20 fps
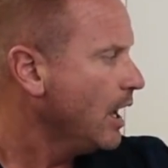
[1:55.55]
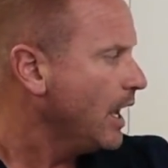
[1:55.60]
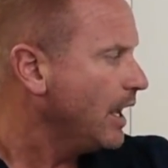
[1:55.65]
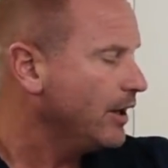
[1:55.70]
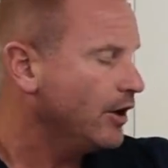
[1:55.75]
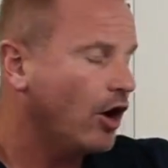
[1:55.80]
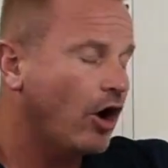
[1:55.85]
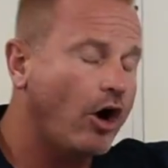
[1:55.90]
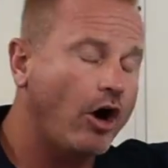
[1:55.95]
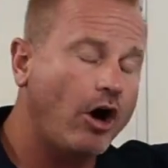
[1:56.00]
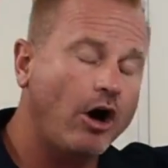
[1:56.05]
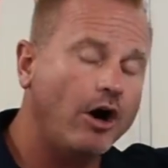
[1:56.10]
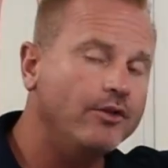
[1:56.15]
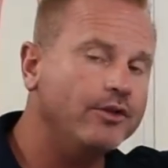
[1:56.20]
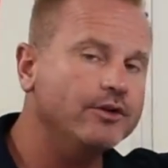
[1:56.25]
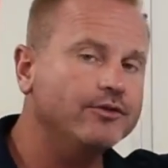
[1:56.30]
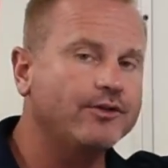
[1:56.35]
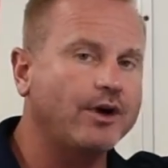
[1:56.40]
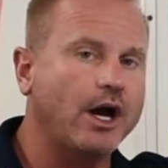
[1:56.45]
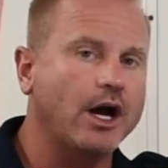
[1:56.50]
And on
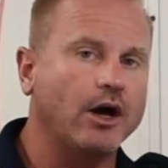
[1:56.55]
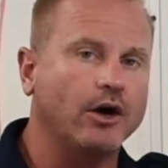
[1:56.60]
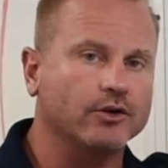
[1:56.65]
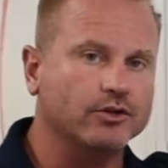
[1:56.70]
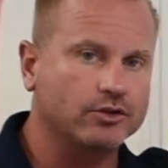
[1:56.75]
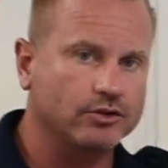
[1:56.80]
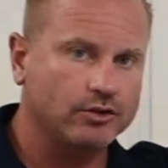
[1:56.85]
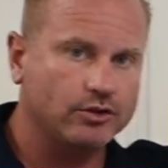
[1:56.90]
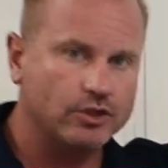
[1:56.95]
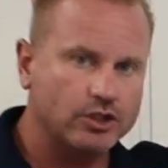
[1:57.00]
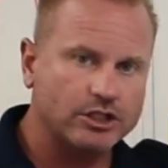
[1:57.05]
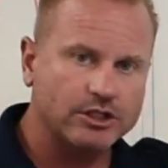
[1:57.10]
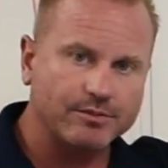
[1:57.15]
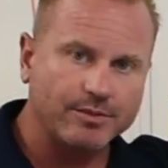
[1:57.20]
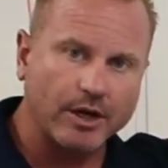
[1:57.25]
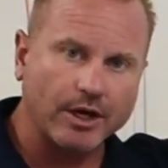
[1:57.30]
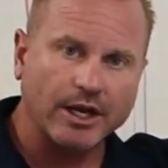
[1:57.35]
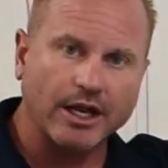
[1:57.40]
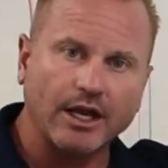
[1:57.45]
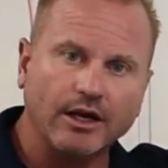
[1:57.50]
the vials, just
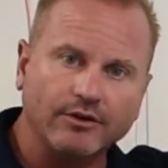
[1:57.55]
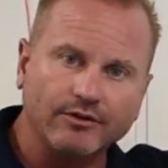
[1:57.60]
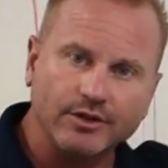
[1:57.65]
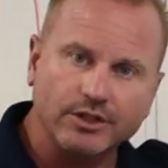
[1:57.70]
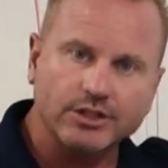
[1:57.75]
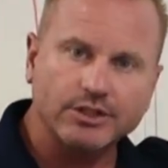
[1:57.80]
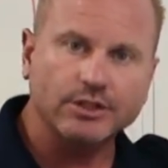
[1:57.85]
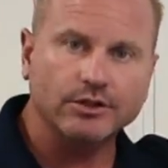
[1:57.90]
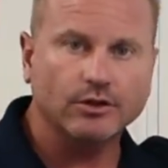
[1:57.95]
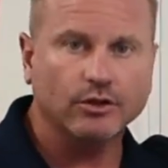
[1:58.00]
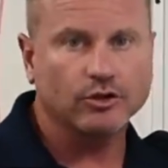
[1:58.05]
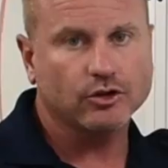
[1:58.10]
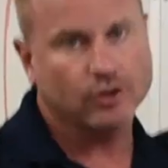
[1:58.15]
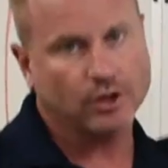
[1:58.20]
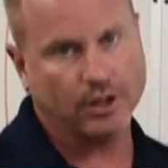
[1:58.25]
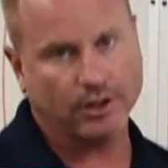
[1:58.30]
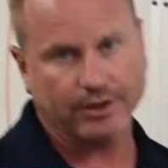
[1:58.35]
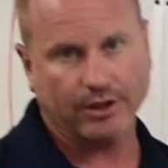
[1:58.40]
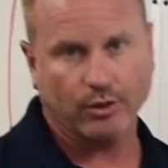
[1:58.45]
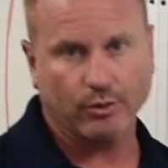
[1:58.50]
about every single
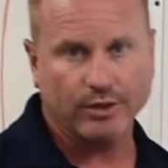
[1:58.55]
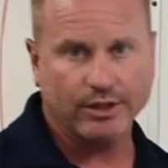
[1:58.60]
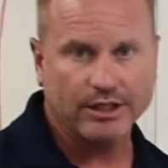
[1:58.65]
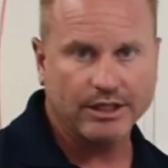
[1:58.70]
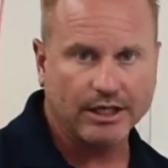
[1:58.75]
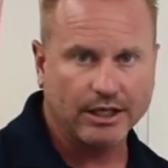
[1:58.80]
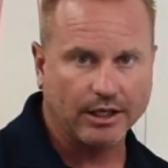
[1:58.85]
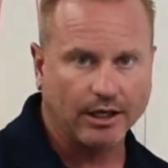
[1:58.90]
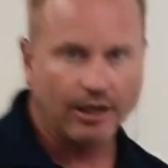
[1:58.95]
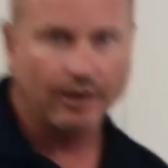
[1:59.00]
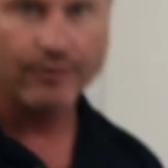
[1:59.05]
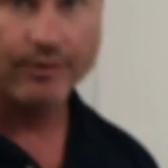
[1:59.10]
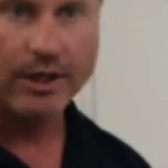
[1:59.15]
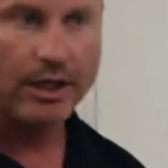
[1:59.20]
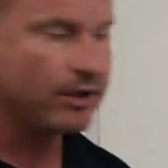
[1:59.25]
drug that we give,